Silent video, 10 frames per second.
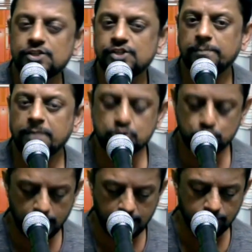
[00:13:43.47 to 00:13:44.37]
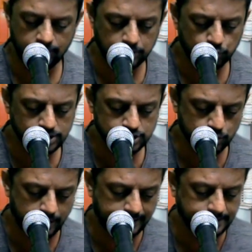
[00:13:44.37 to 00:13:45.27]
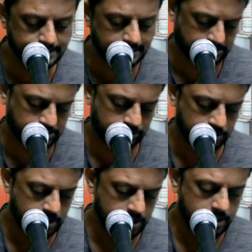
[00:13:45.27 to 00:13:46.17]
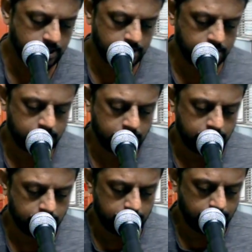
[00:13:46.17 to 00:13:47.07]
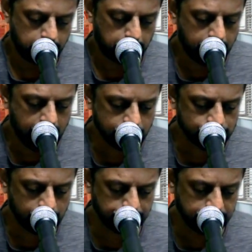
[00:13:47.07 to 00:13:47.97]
chapter 12 and verse 26. Mark chapter